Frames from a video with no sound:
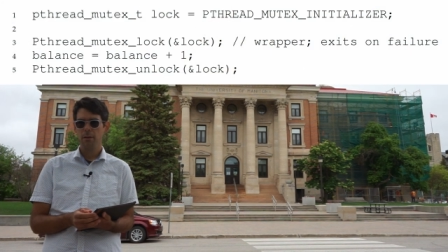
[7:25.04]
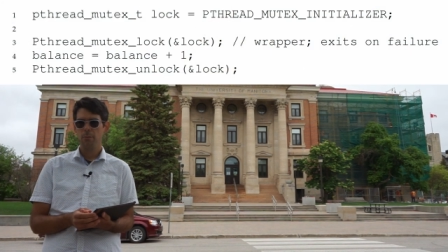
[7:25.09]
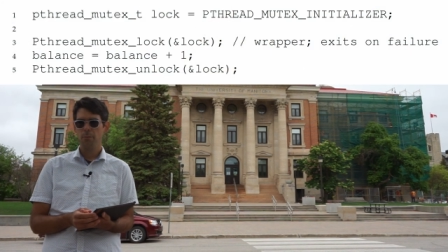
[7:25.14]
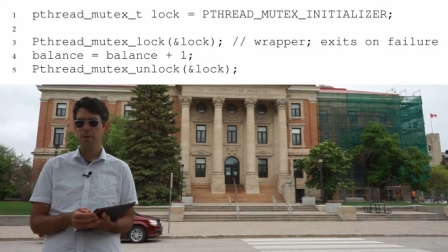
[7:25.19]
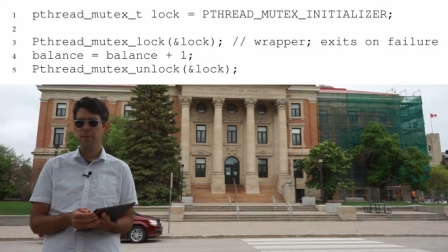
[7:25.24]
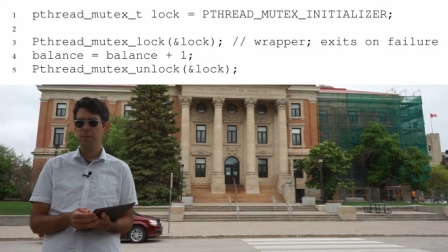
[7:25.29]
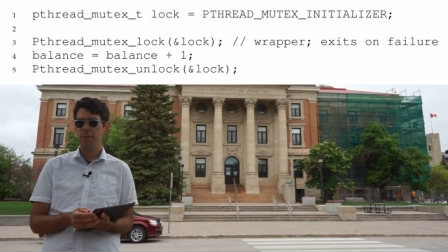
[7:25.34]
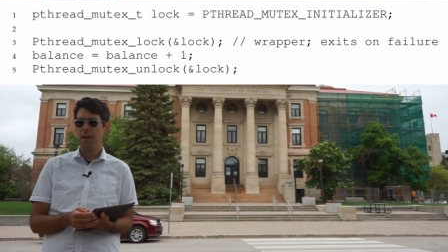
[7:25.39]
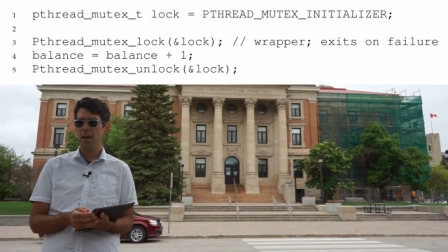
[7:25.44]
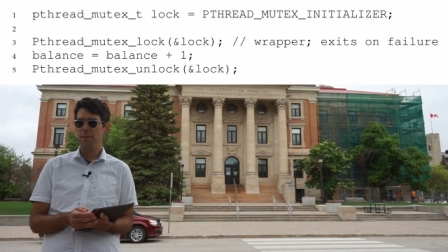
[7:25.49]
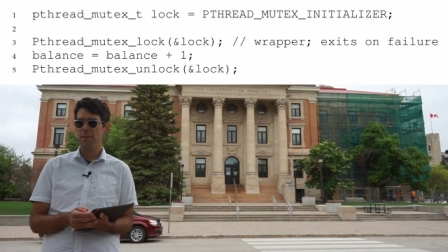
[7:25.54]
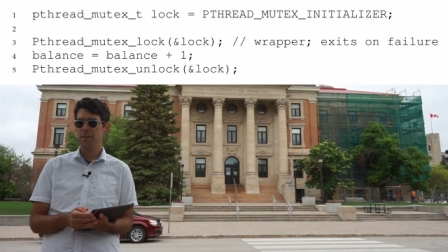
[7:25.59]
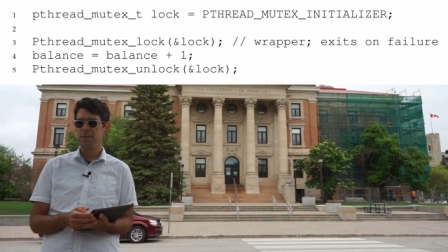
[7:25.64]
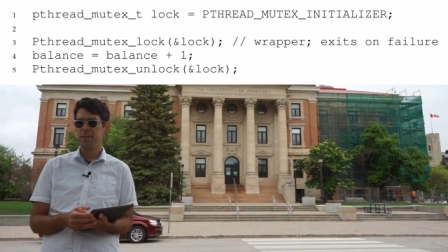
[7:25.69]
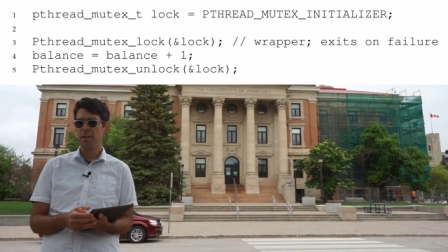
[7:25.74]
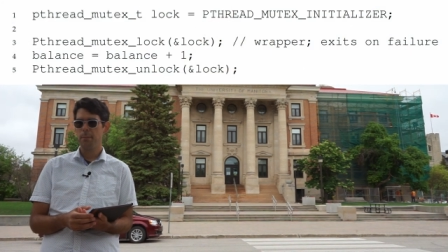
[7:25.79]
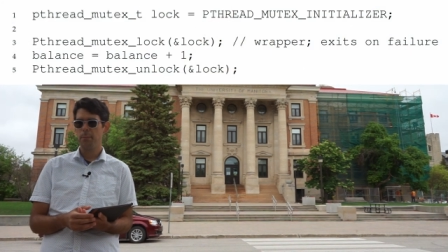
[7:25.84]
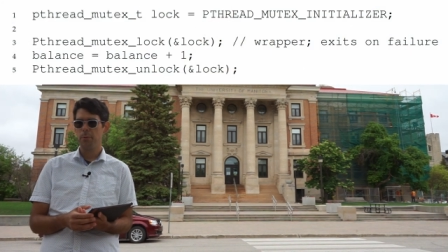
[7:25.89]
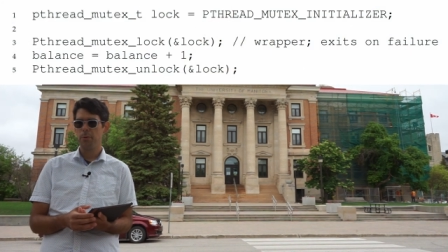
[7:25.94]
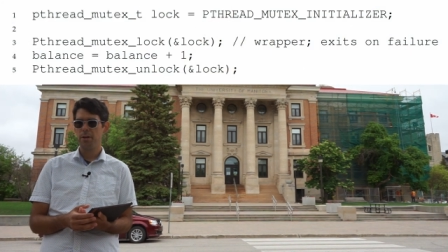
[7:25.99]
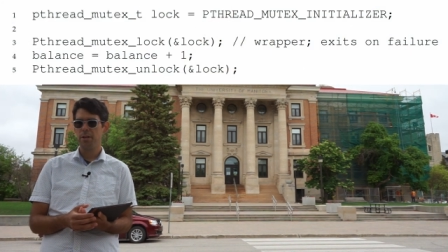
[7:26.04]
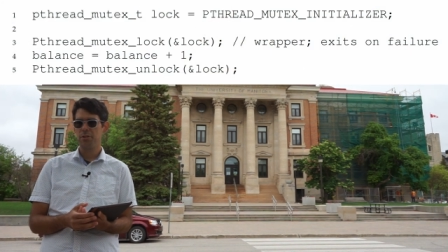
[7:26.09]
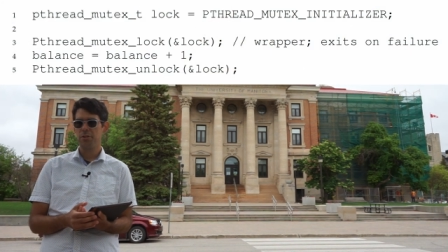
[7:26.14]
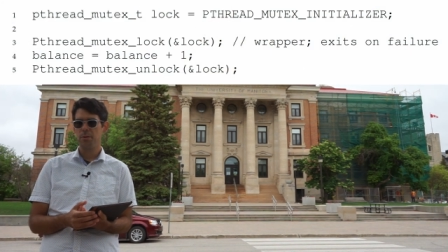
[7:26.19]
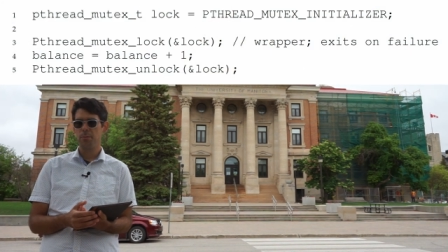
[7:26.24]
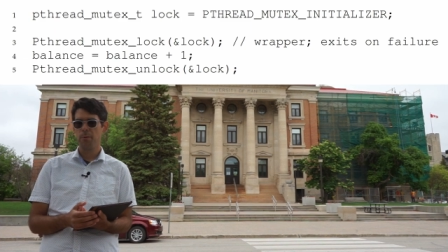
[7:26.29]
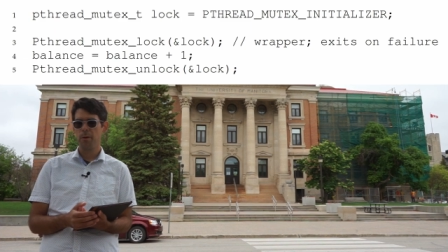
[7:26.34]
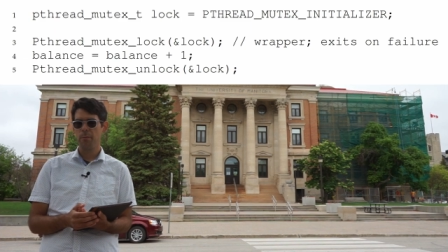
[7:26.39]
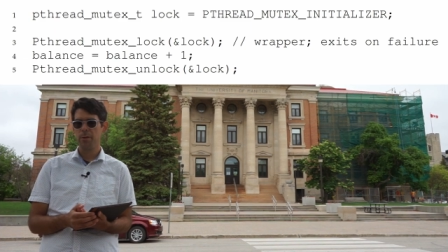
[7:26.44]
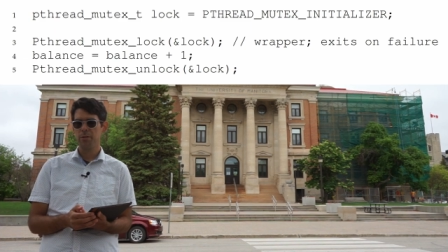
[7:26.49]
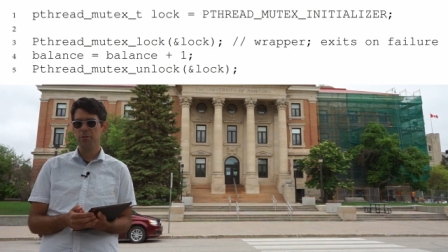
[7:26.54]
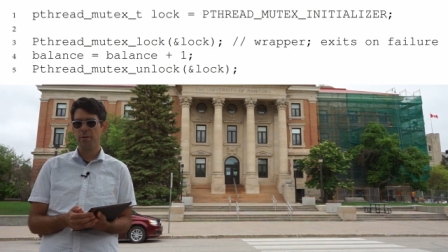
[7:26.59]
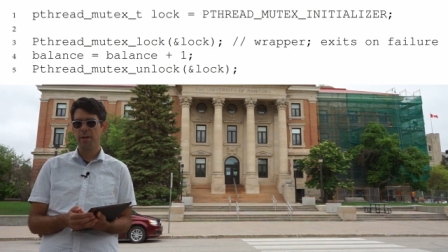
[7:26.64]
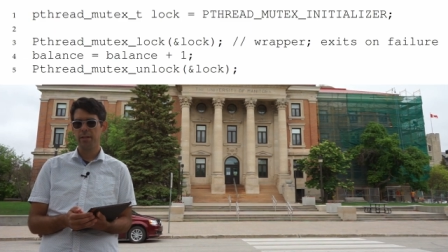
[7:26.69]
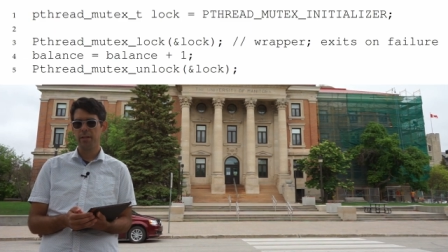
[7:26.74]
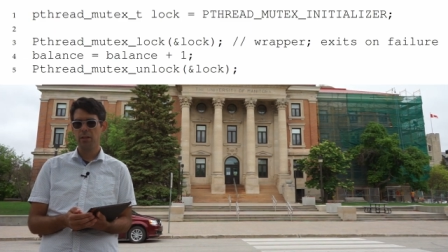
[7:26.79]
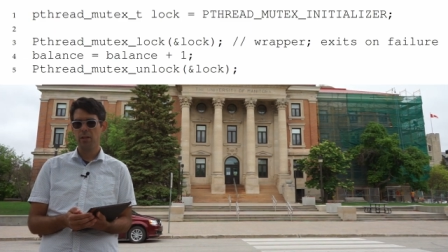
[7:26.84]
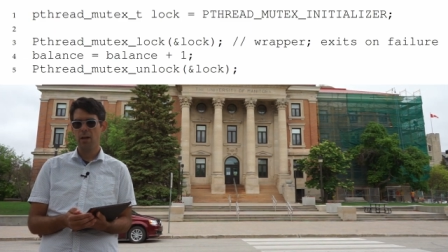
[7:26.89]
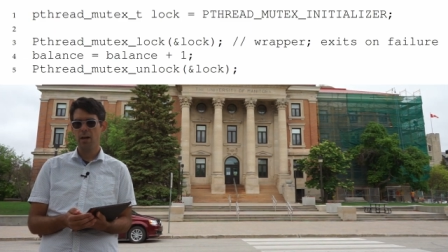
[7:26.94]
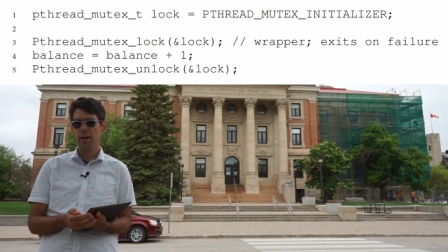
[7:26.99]
We've got this operation where we try
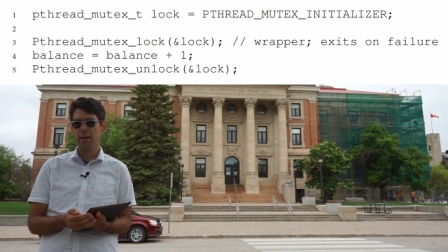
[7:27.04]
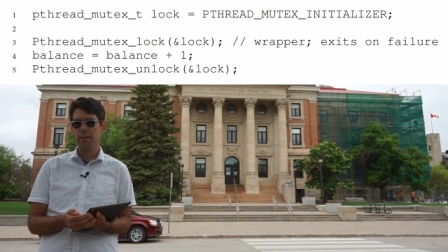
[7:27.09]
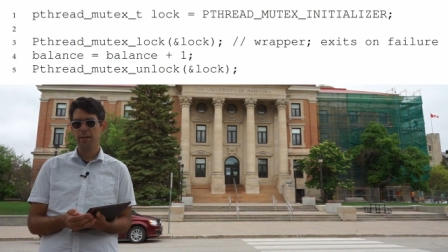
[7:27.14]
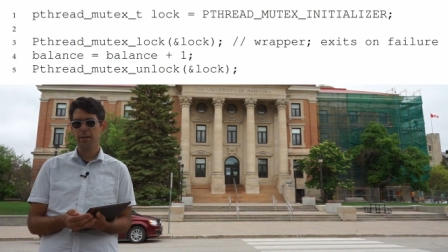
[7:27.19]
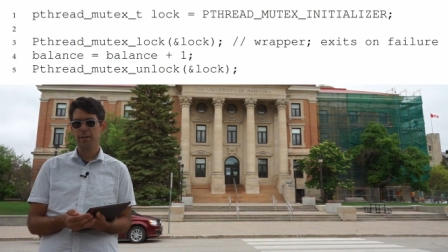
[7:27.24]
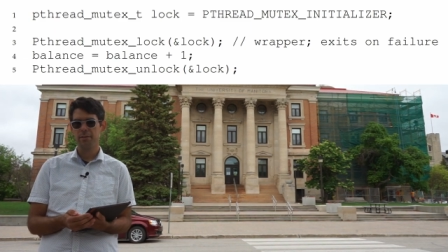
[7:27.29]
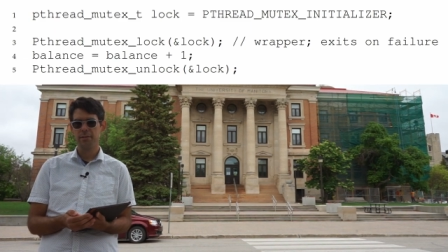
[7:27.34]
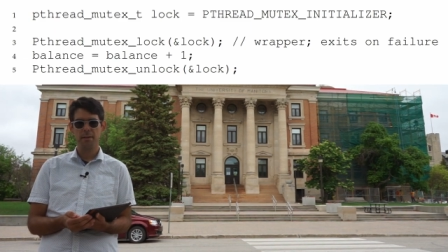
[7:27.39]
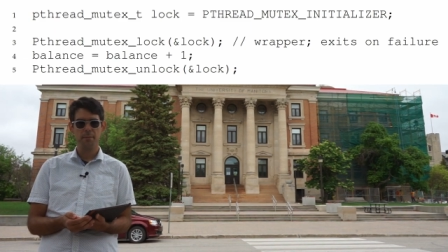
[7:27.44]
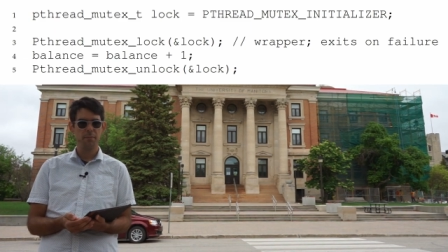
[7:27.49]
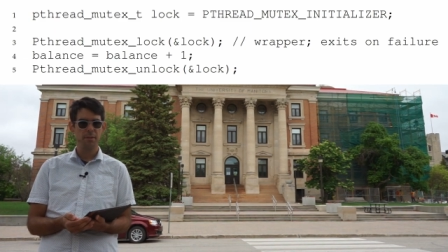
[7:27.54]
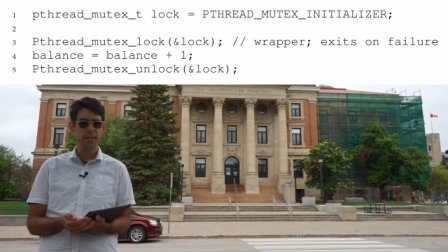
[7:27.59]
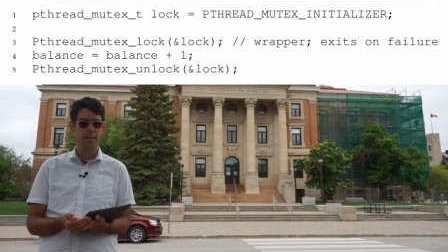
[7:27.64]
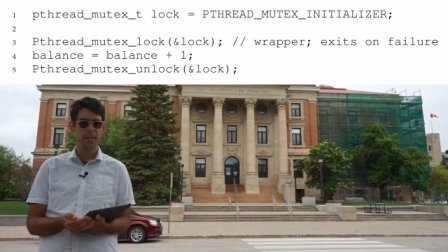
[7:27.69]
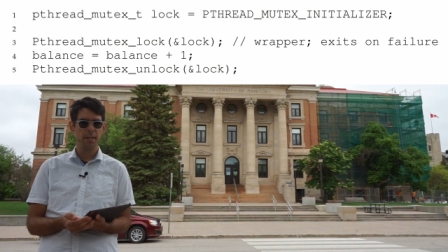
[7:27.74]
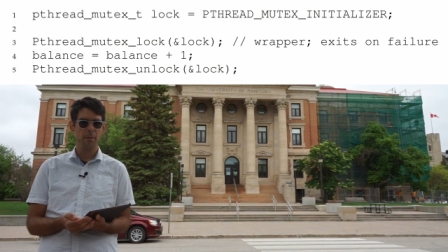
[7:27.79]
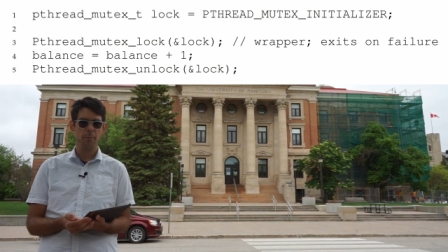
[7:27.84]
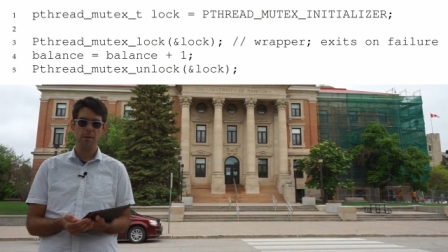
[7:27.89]
to lock something,